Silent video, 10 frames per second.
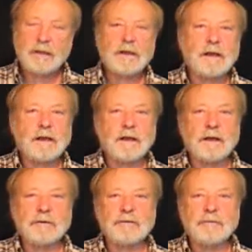
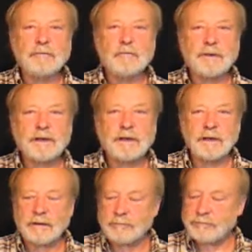And we
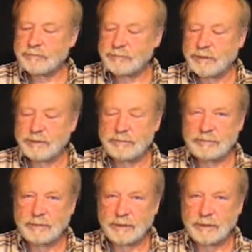have changed
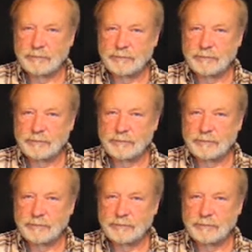cams.